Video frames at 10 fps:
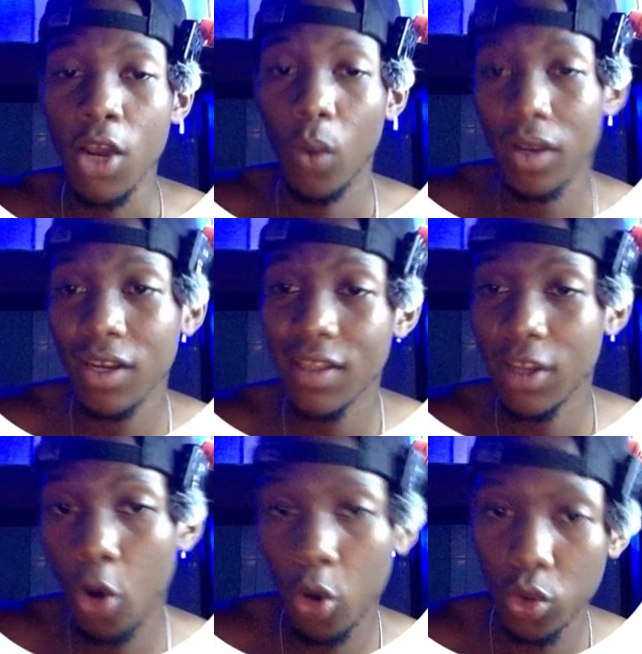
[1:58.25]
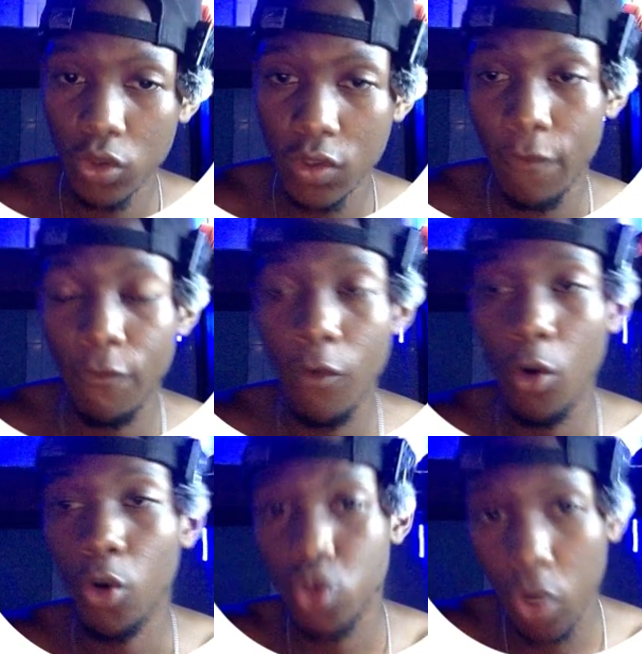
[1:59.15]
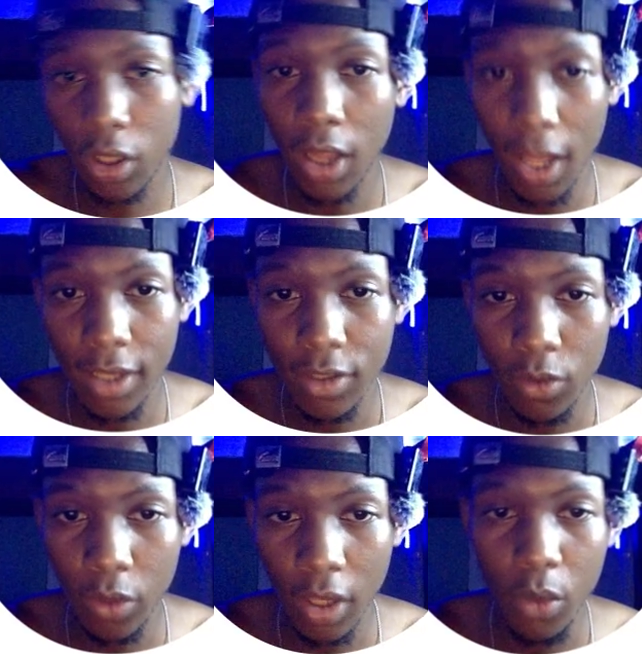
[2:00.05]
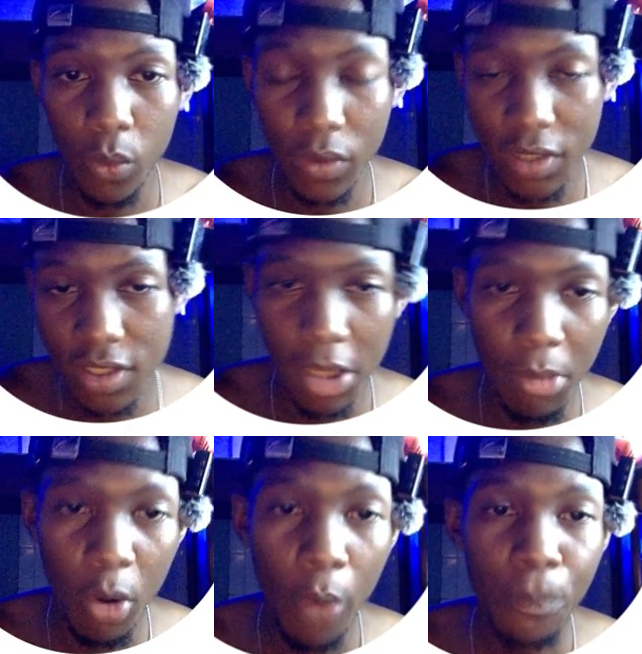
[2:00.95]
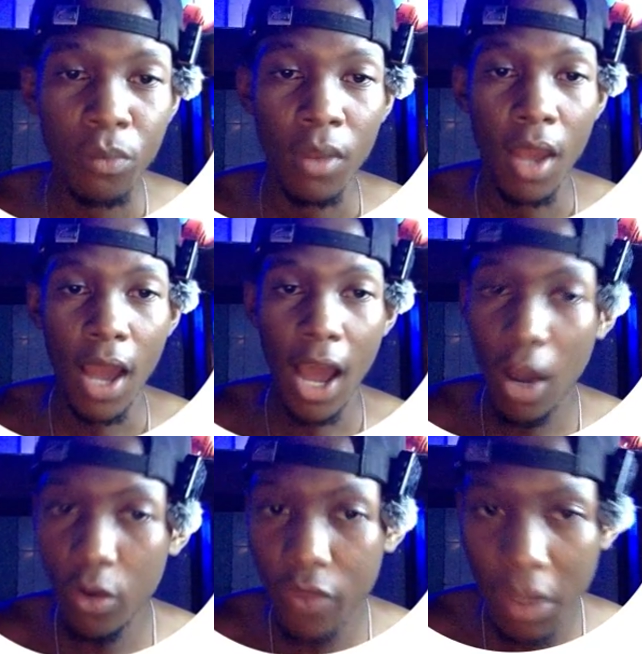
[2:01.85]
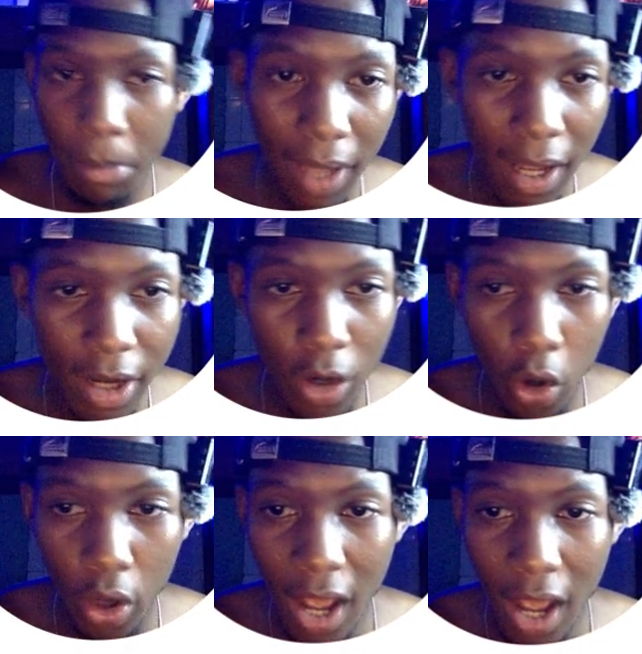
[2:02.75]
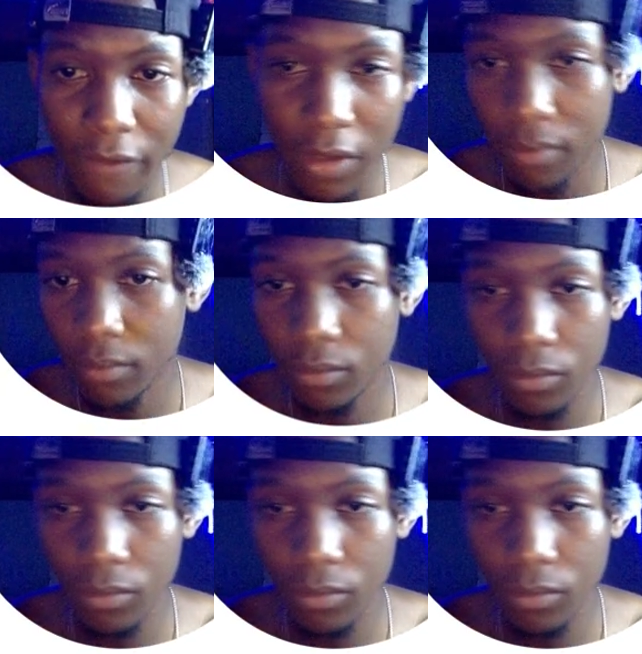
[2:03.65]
what are the goals for your client, okay, with this email, how they plan on having